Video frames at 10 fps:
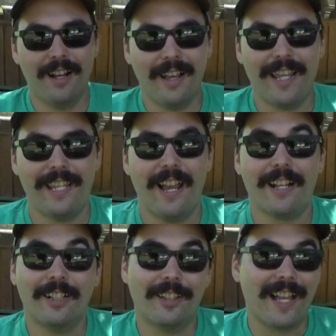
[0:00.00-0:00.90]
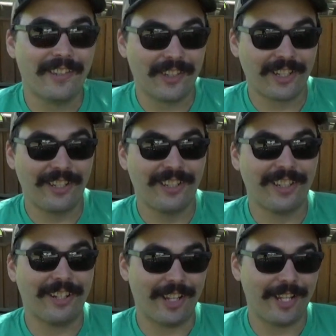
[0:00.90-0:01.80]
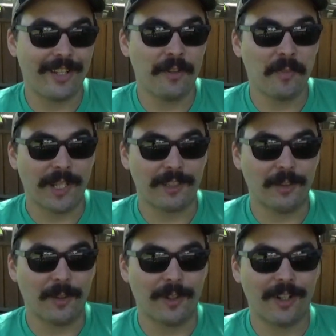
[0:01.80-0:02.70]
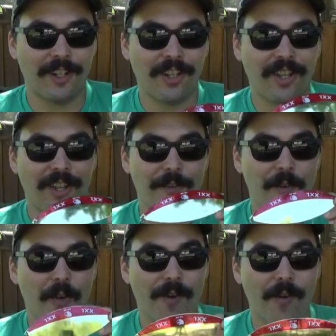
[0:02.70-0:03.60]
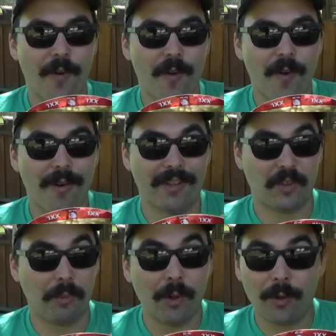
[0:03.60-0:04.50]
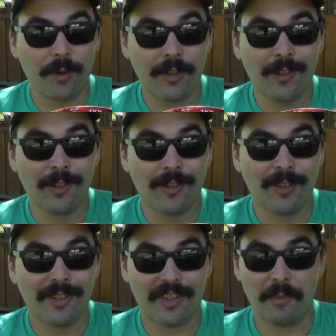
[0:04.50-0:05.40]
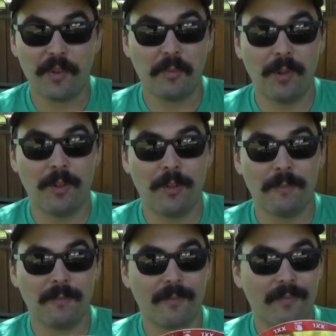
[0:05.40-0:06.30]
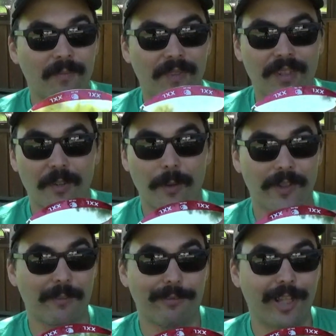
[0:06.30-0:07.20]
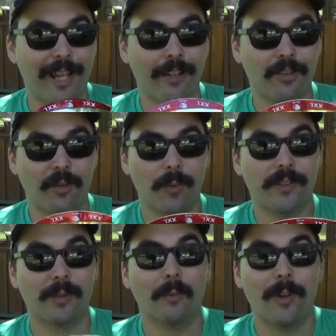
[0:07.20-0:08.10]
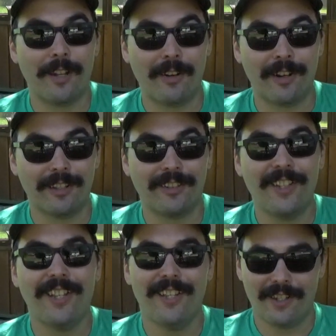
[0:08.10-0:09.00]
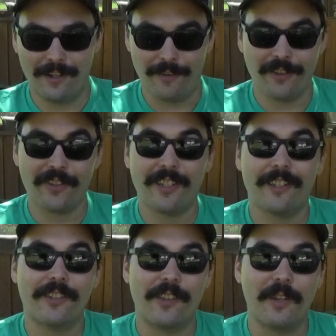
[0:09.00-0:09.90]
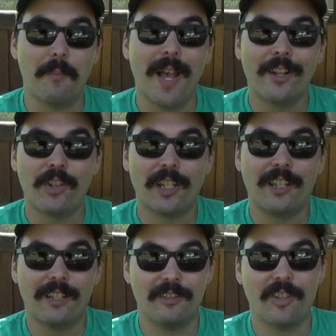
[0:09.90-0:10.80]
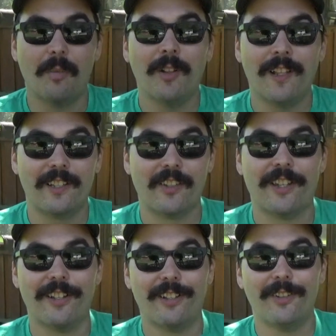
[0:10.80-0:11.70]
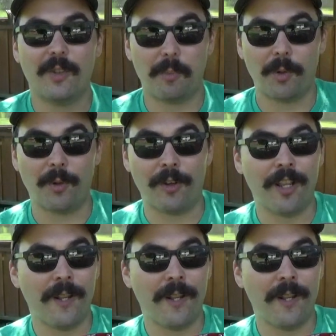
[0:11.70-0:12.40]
A classic Canadian pike lure. A spoon, simple spoon with some flash, with some red on it. This is the Magic Double XL spoon.